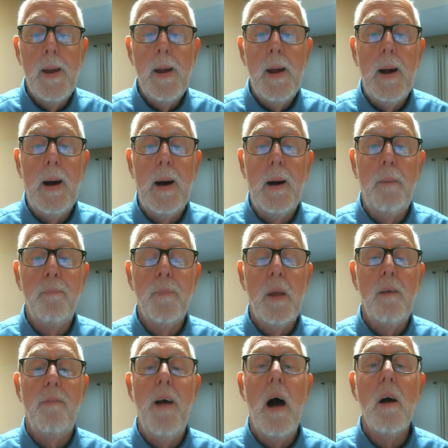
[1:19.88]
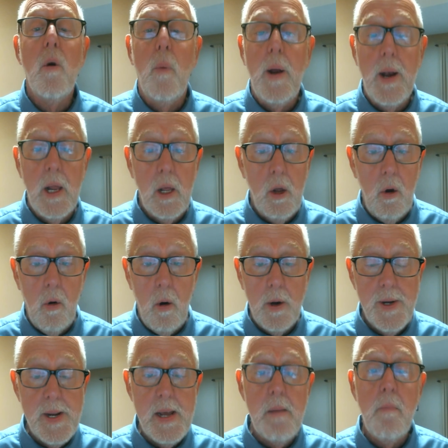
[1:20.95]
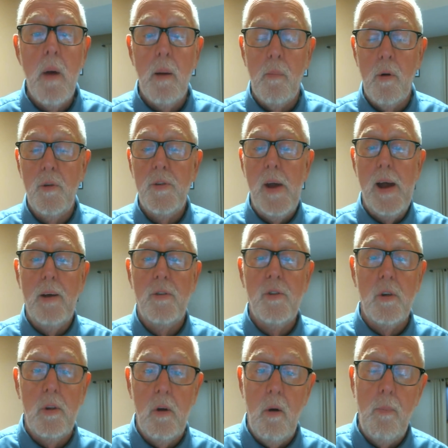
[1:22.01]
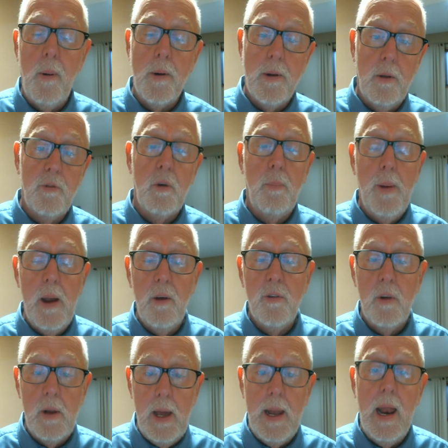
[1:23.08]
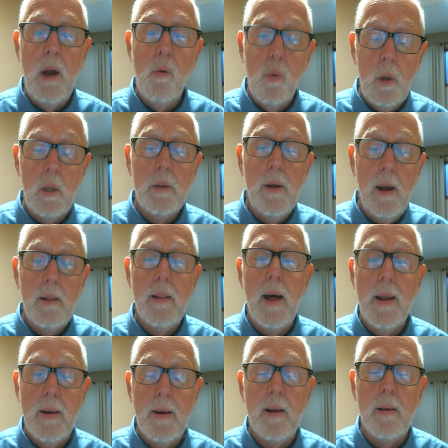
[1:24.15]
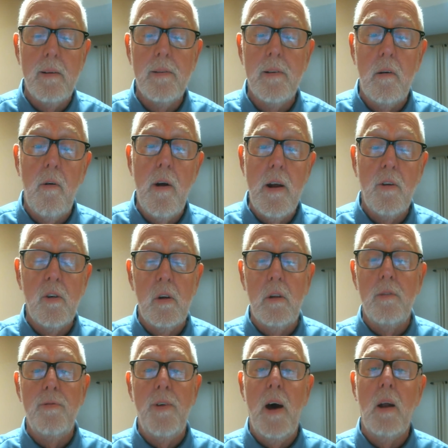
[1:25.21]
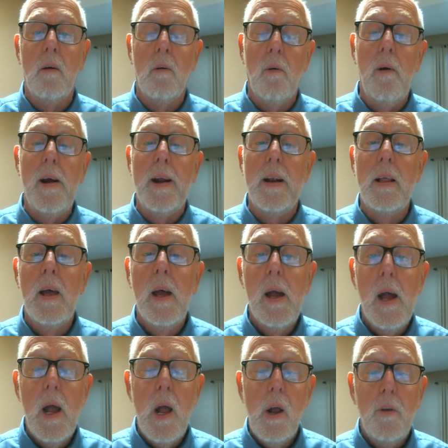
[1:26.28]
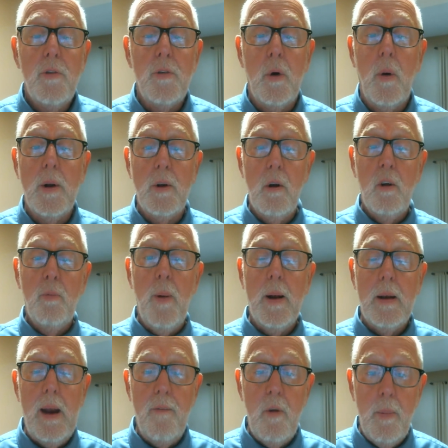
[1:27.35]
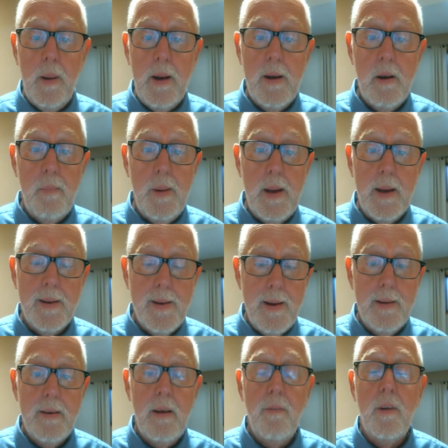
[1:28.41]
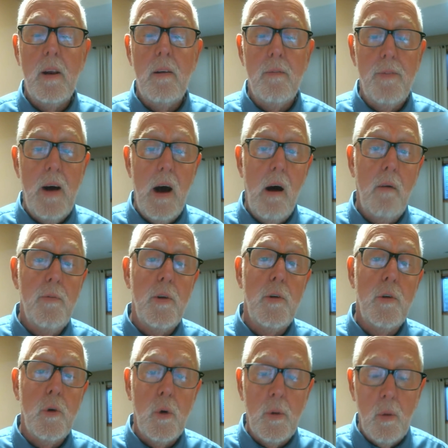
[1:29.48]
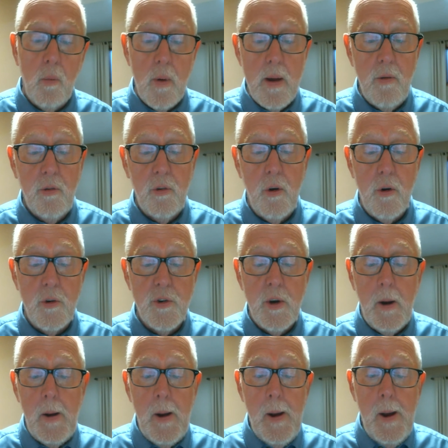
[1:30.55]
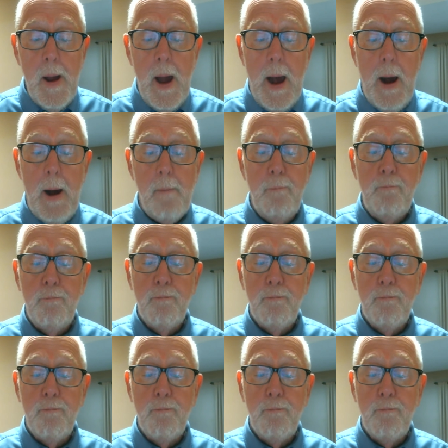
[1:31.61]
evaluating your team members as to their participation, and I will take that into consideration in the final grade. So I do expect everybody to be attentive and involved in doing the research. Um,